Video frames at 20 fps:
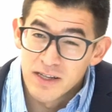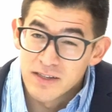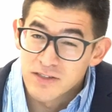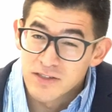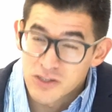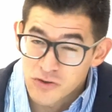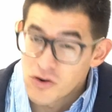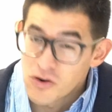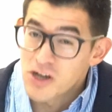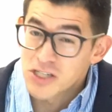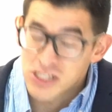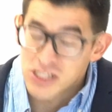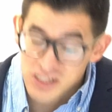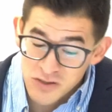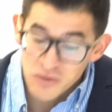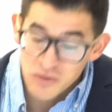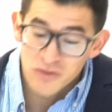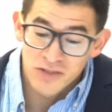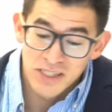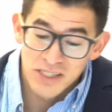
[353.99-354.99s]
Stronge
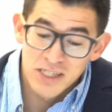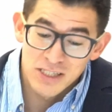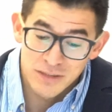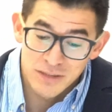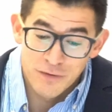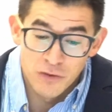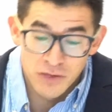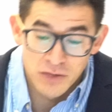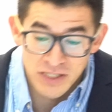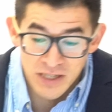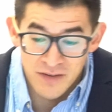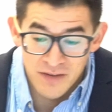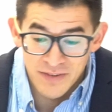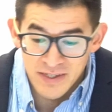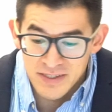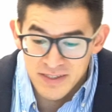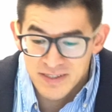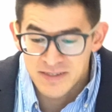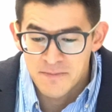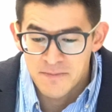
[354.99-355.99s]
certainly does focus on
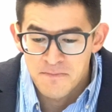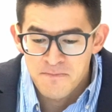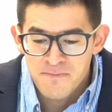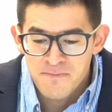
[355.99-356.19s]
this.